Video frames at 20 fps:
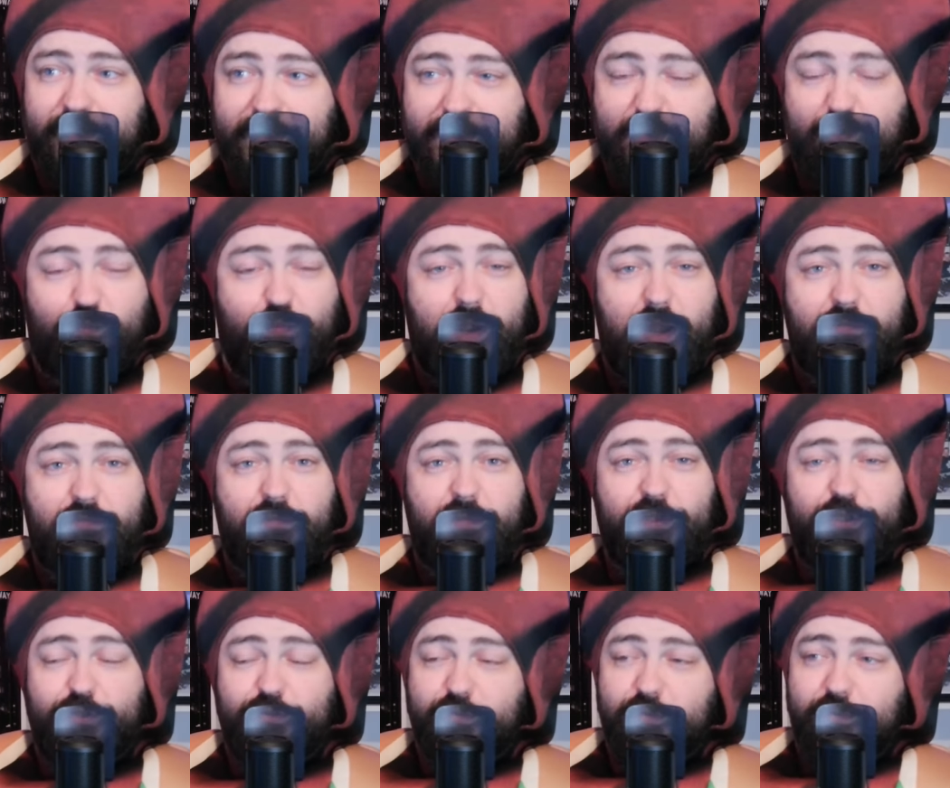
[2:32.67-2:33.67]
It's
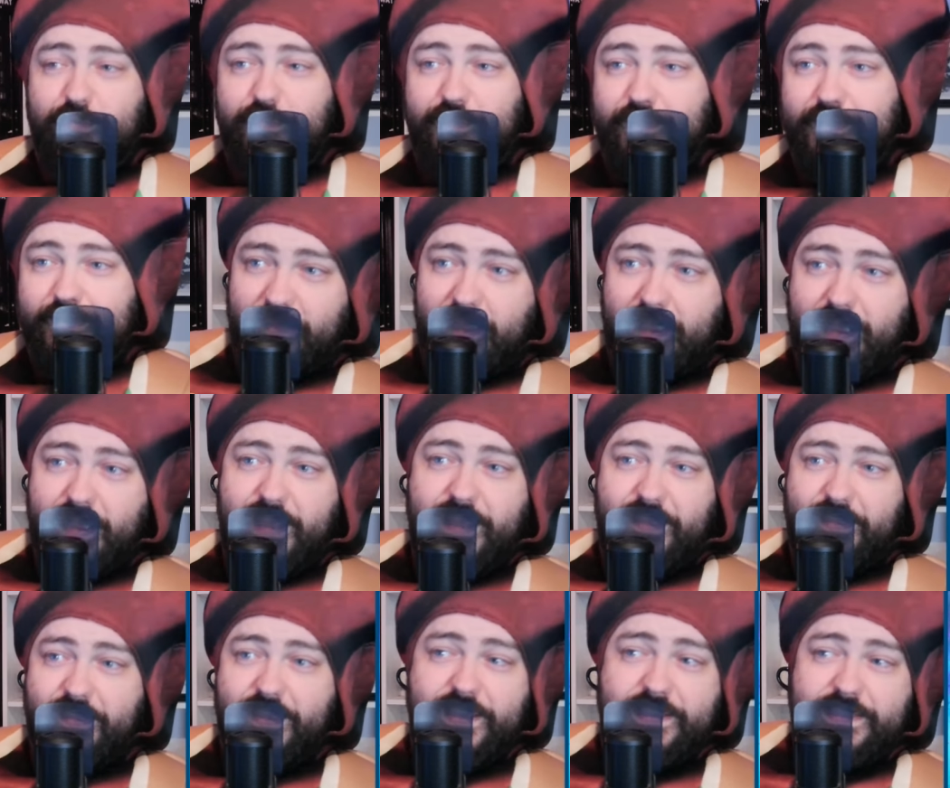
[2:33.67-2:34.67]
probably true.
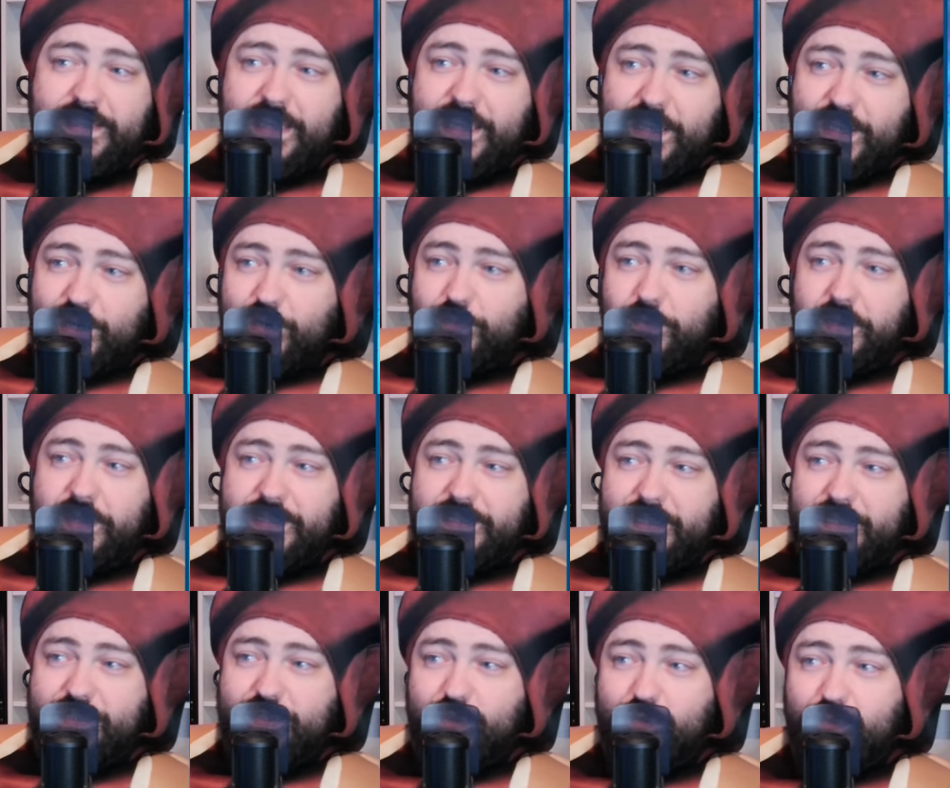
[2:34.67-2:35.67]
This
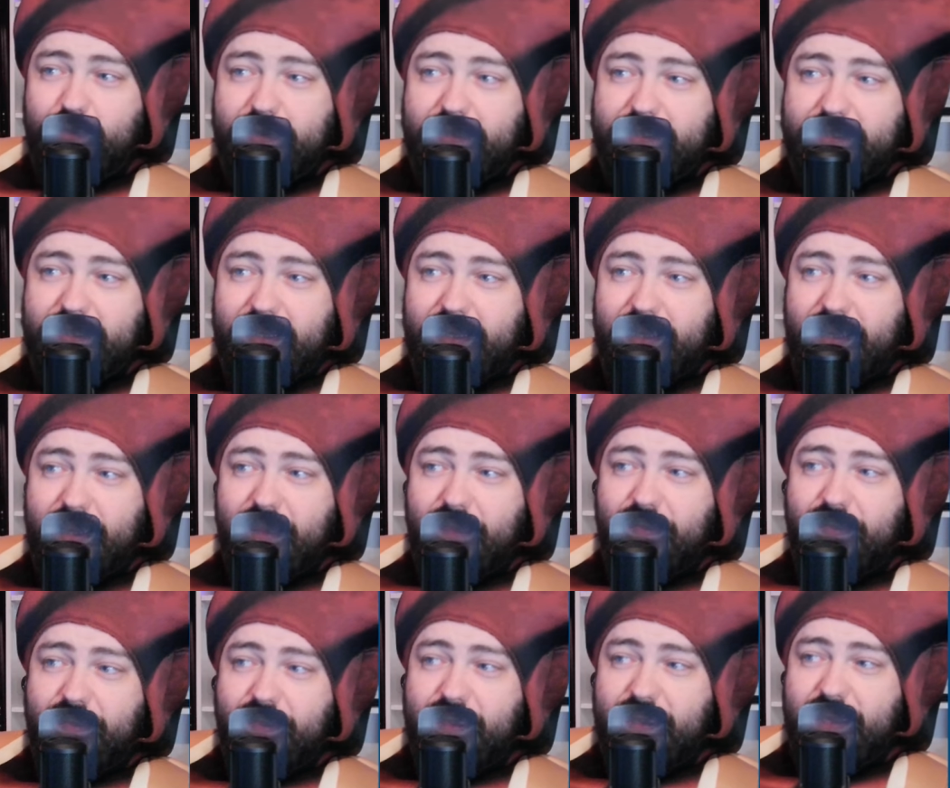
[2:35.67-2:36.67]
increases the risk
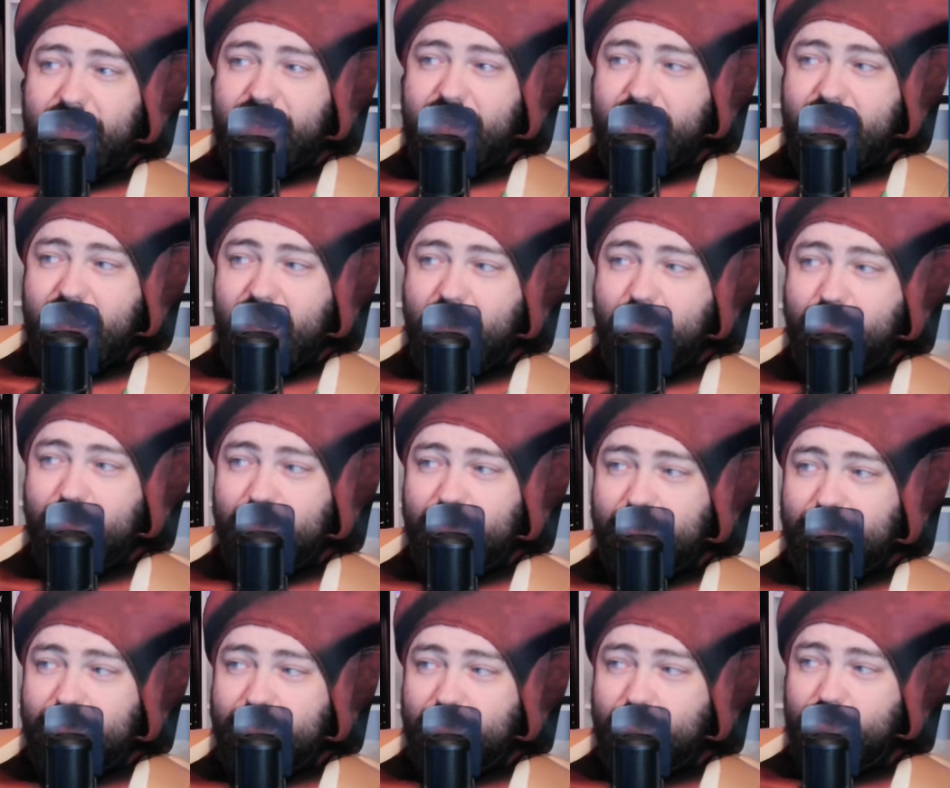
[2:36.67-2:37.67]
the
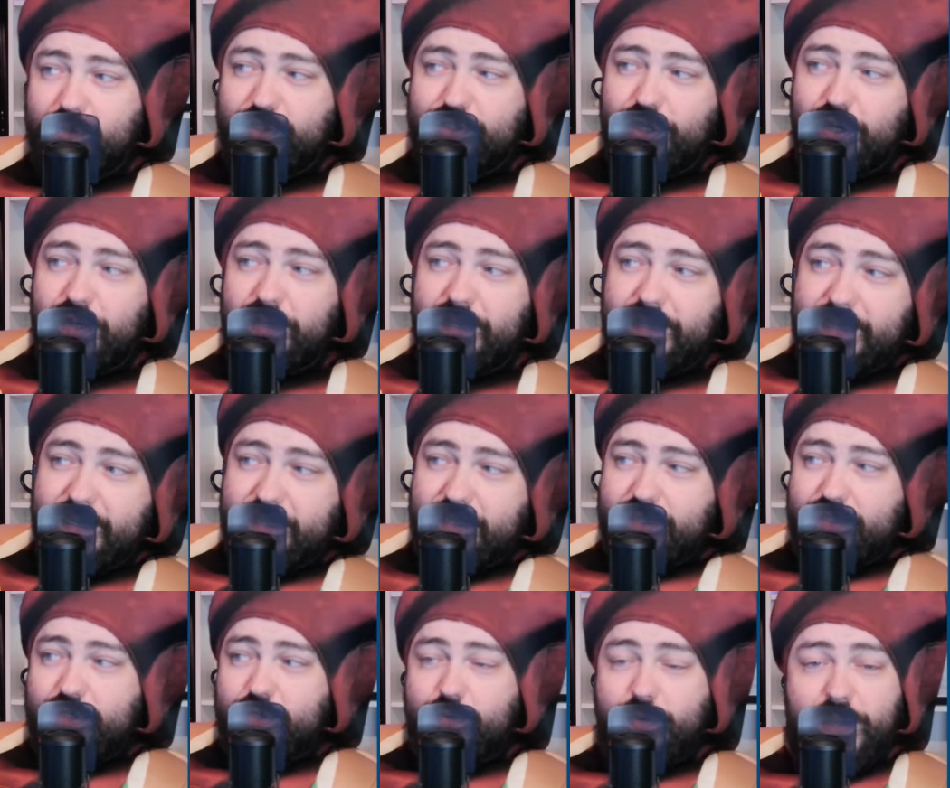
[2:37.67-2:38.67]
chemicals which are linked
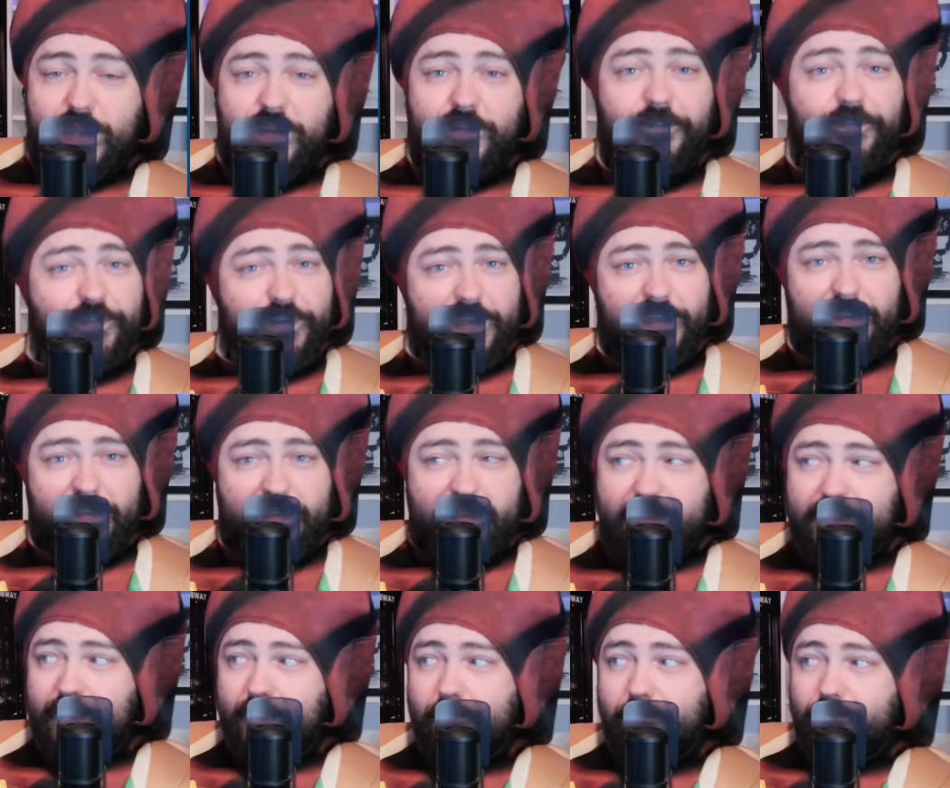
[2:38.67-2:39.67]
to infertility,